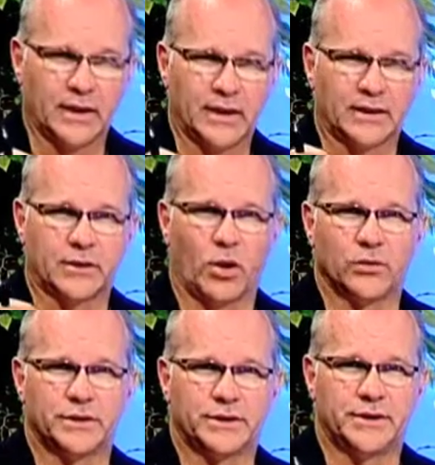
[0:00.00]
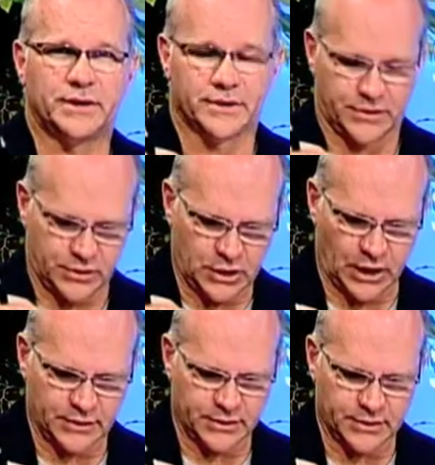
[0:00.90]
it goes into this
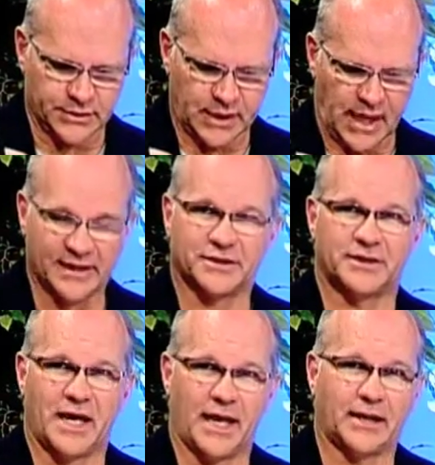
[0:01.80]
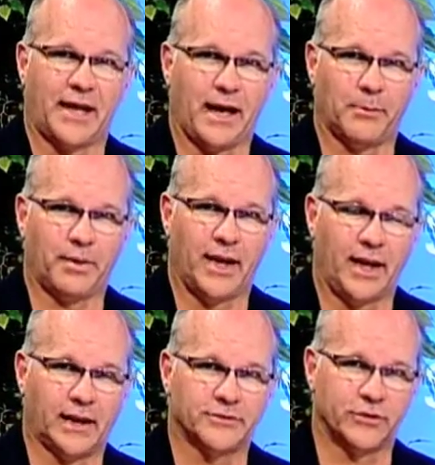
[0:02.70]
Justice at Stake
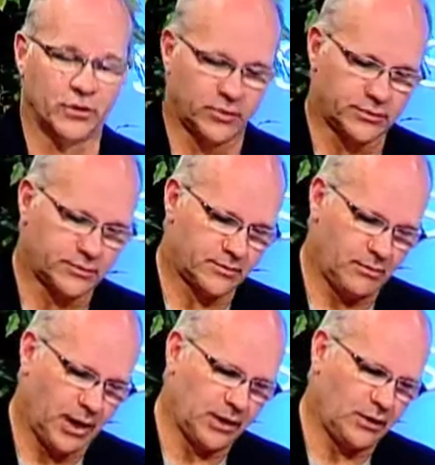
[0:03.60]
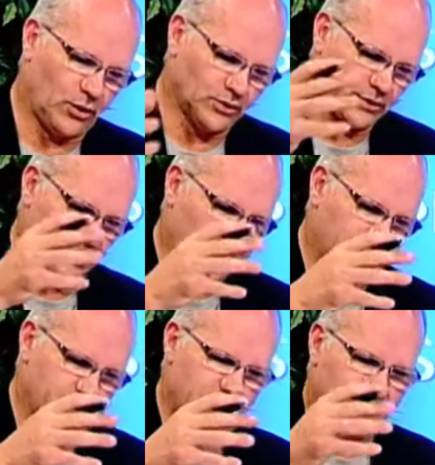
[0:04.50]
campaign. So the money goes to
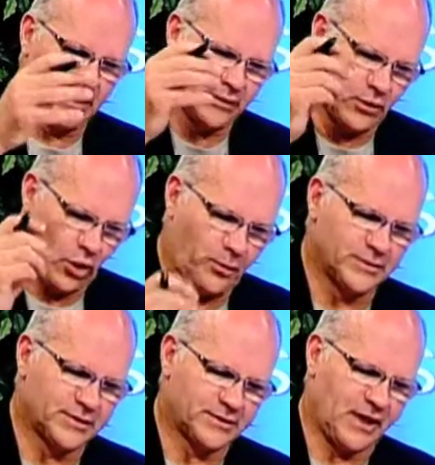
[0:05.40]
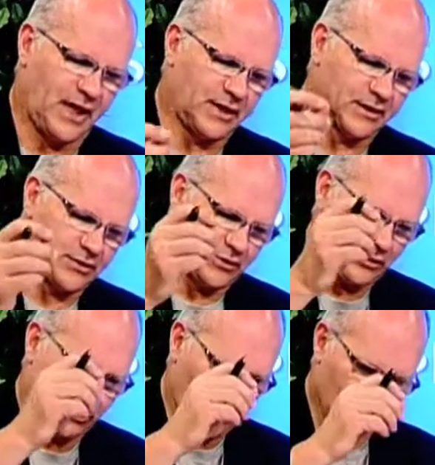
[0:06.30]
these, the Open Society
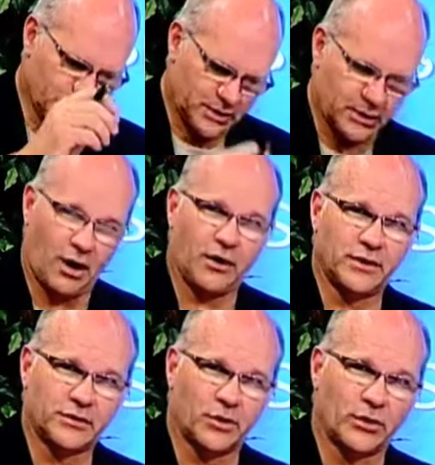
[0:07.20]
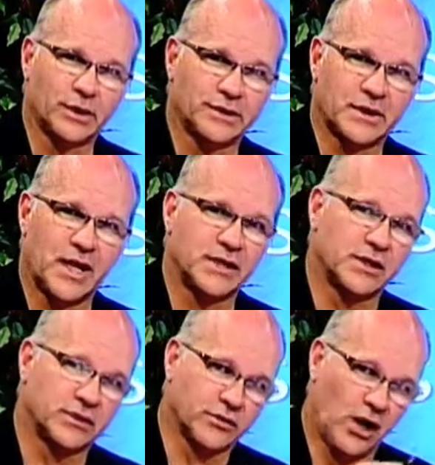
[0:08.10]
Institute goes into all these
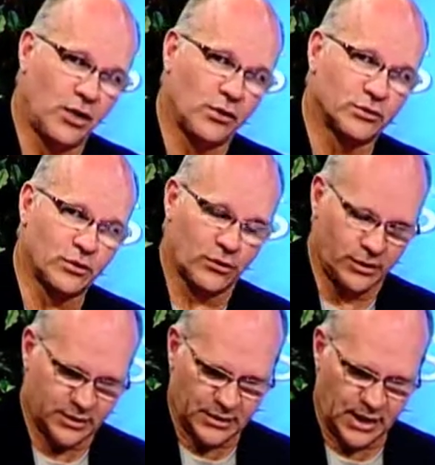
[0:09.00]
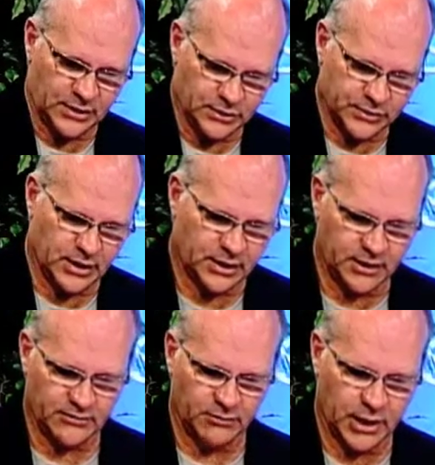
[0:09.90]
organizations. All those organizations then
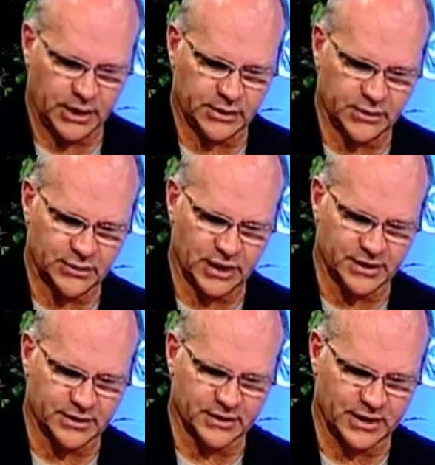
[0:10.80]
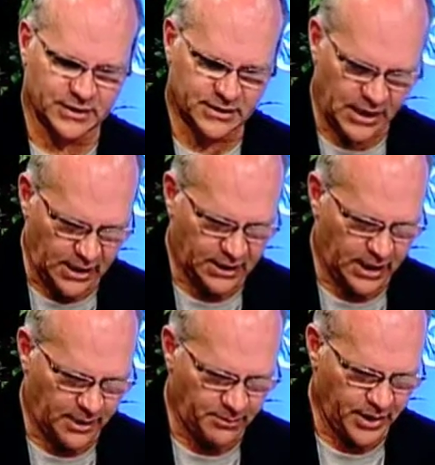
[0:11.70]
give money to Justice at Stake
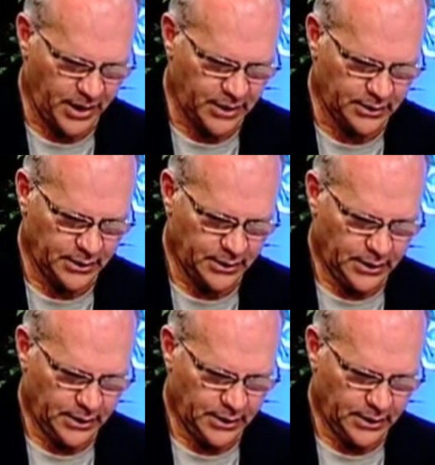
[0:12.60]
campaign,